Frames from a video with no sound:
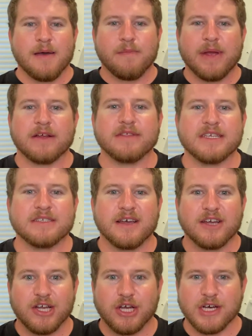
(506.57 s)
bear these
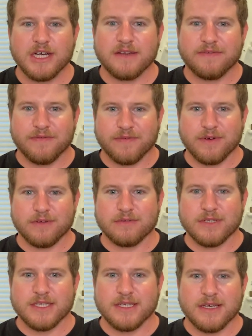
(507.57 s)
good
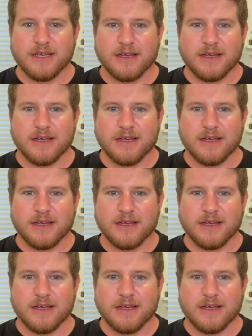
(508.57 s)
fruits.